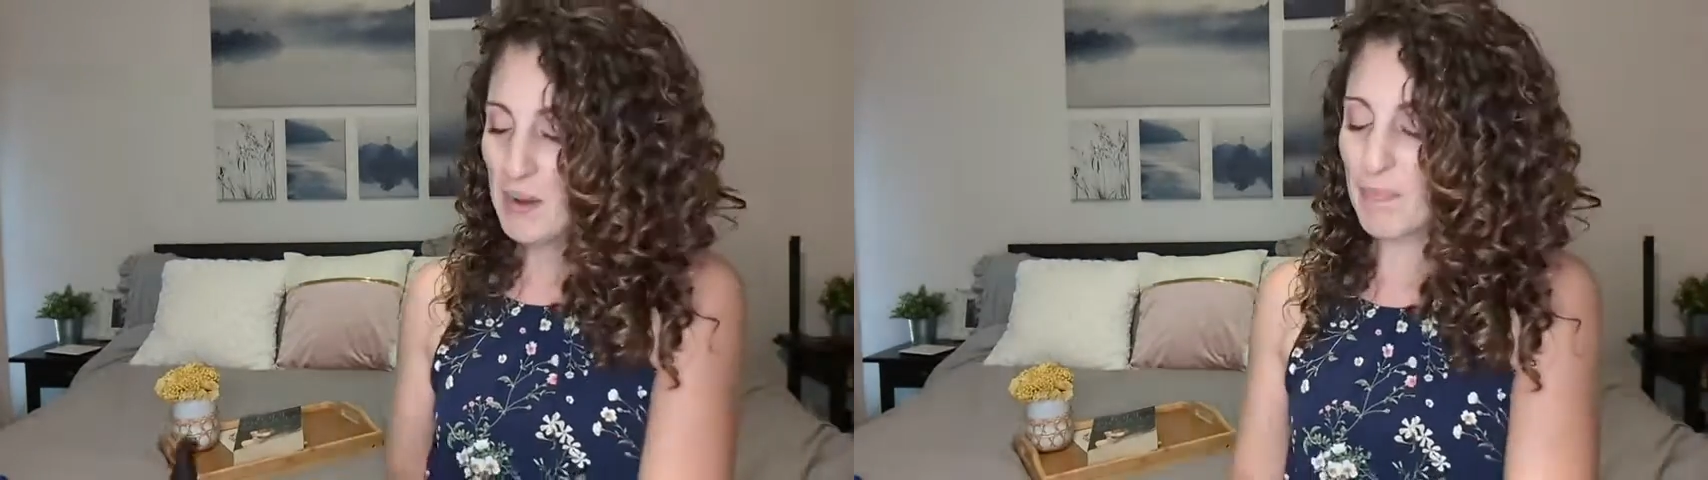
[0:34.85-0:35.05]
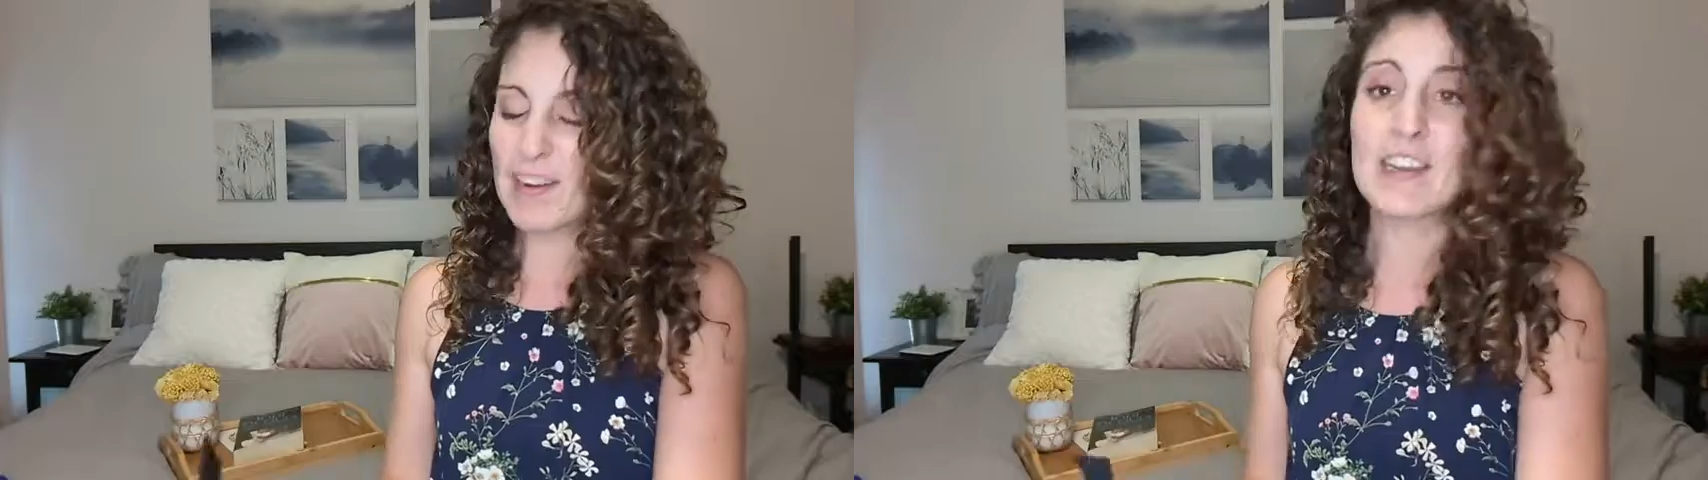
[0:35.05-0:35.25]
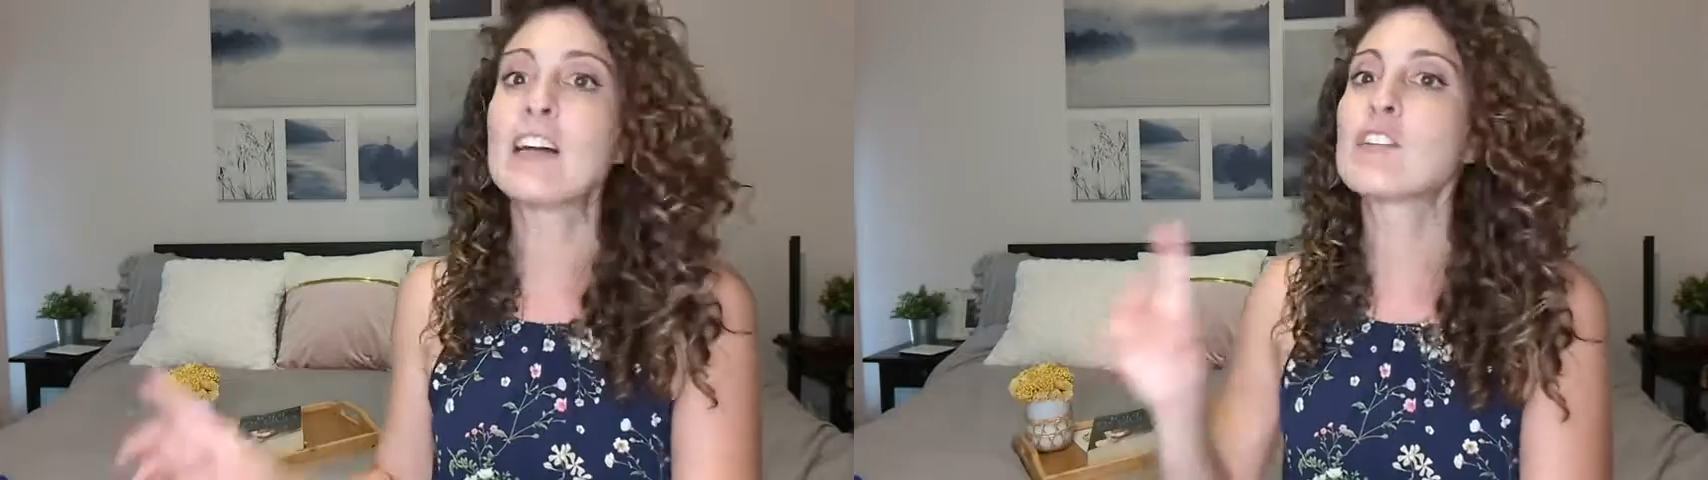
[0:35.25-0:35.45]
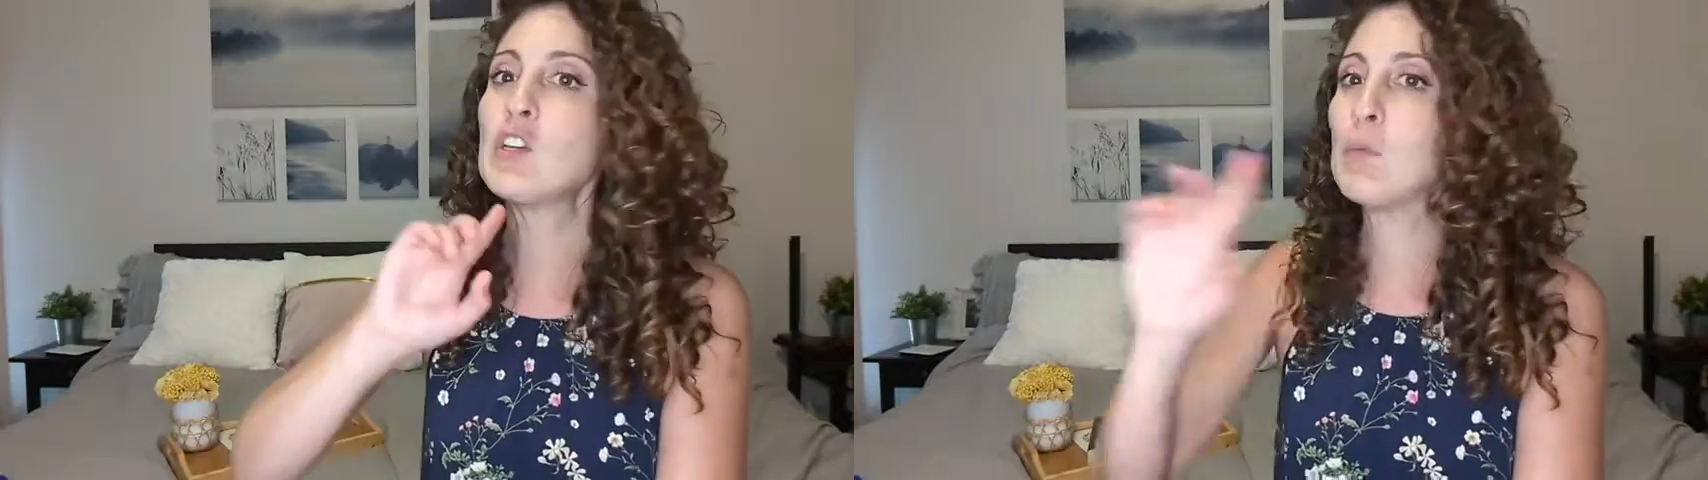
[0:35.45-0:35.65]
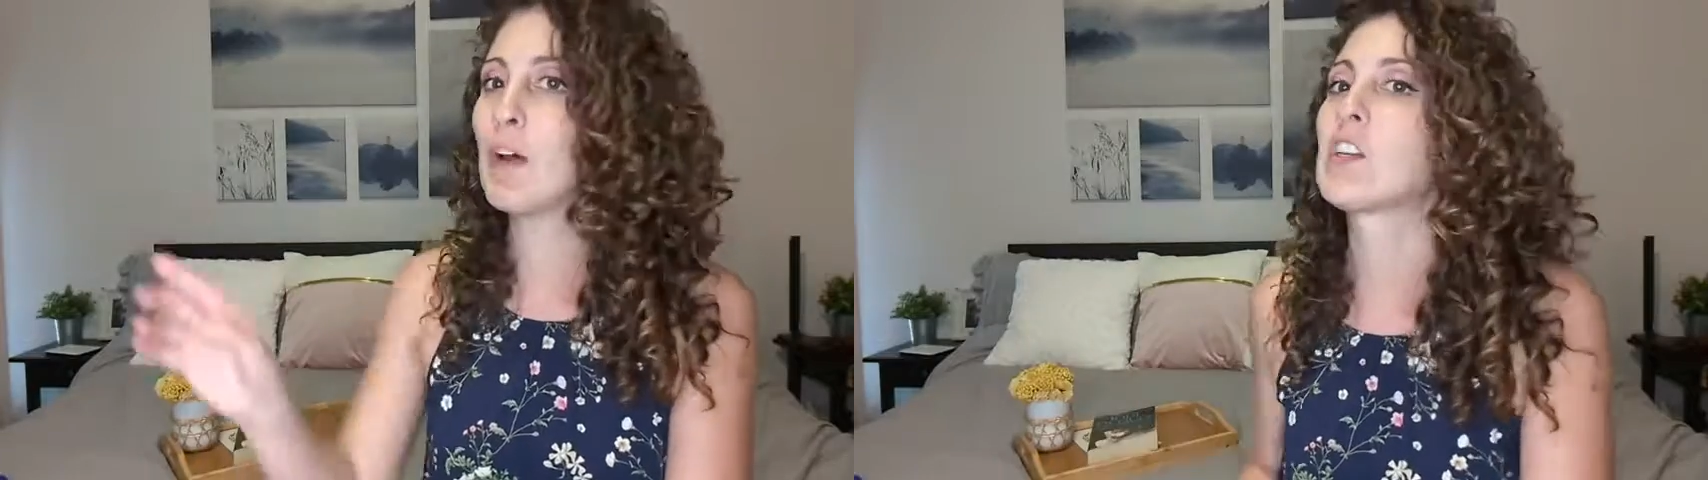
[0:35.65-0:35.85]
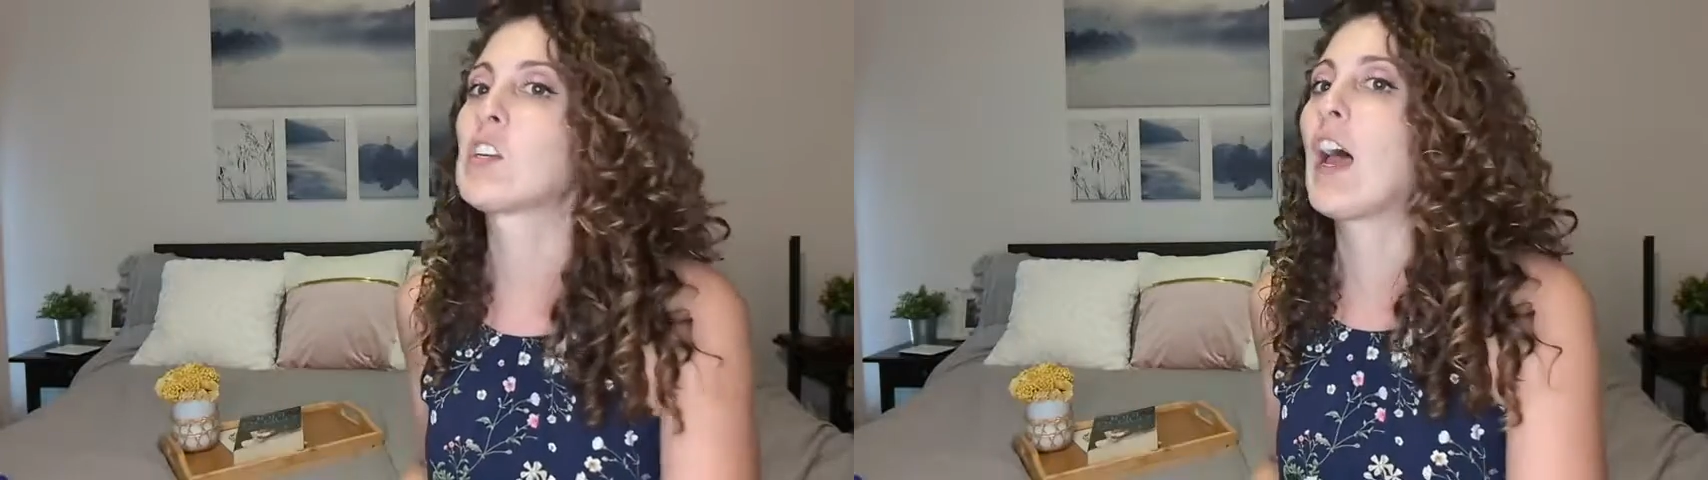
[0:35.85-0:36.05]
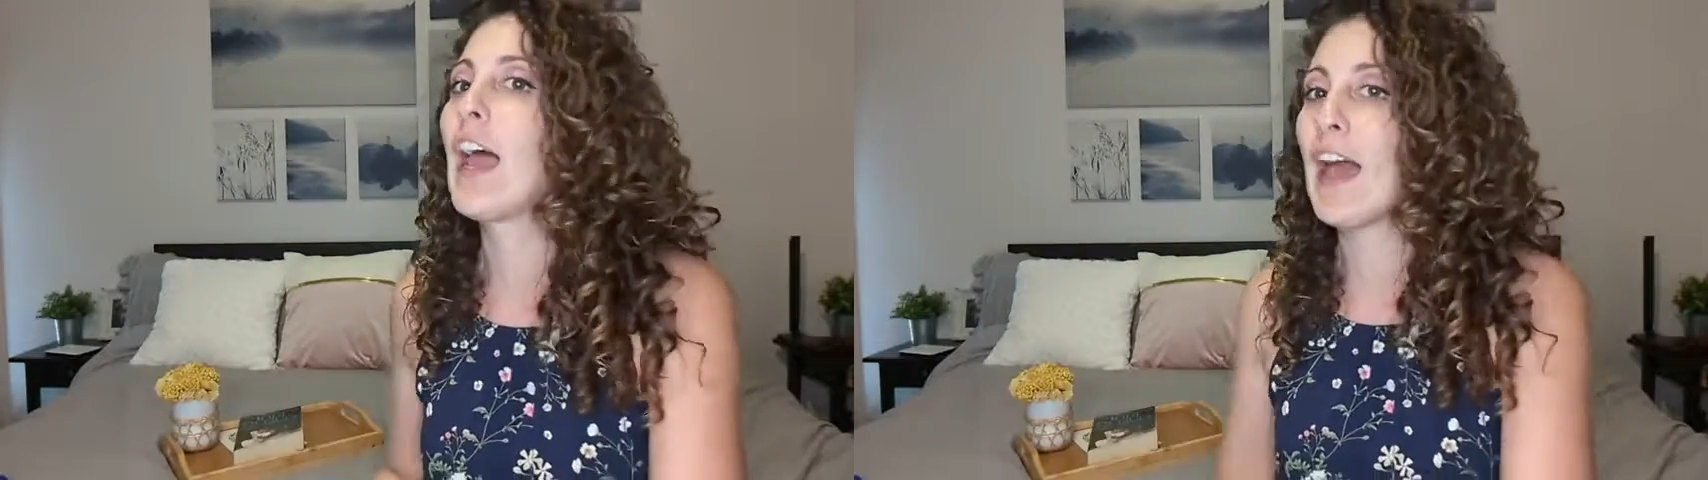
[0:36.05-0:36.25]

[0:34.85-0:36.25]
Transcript: but not too much. I